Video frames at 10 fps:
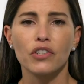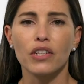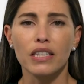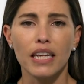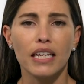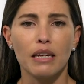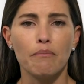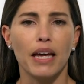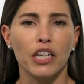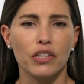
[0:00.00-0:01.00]
Just like Git
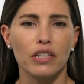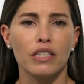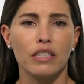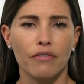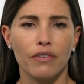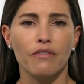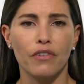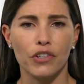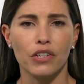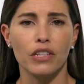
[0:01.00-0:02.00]
manages different
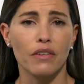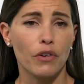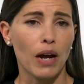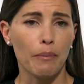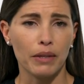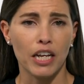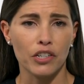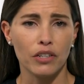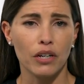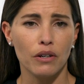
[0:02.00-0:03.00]
versions of your
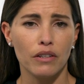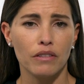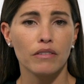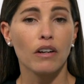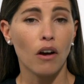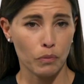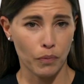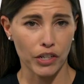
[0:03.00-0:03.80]
application code, called